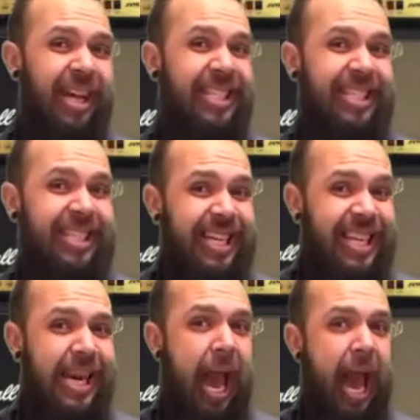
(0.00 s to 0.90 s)

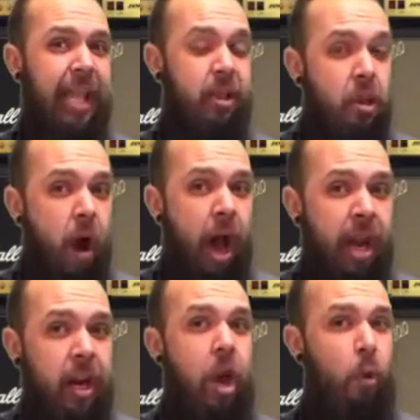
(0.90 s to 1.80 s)
C add
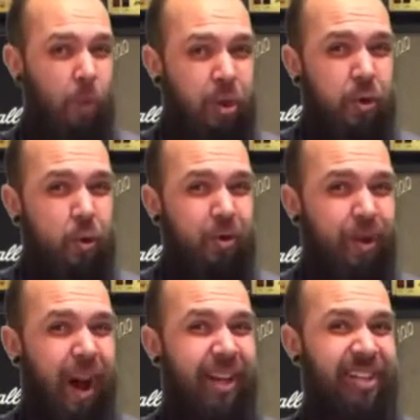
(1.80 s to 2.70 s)
9, which looks
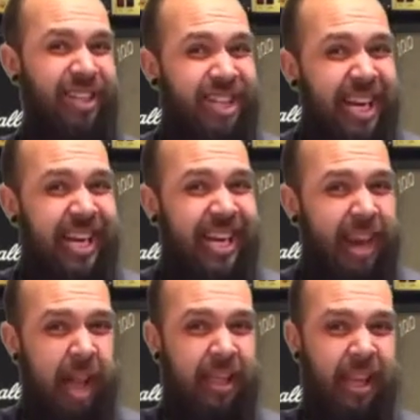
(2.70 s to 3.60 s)
like
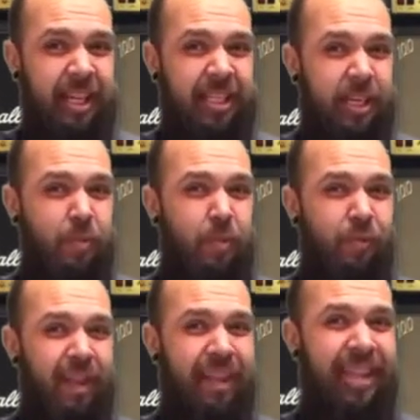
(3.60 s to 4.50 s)
G, that has just
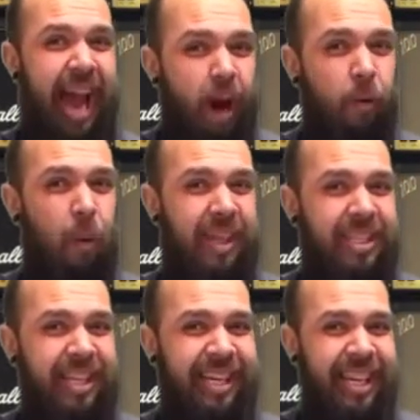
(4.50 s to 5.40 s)
moved down one
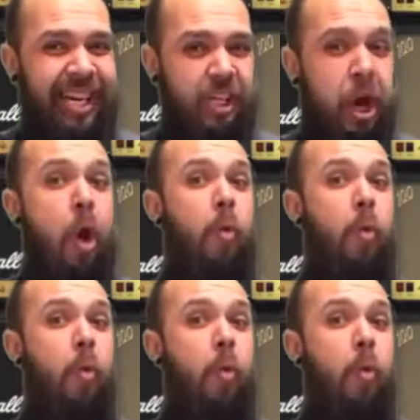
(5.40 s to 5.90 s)
string each,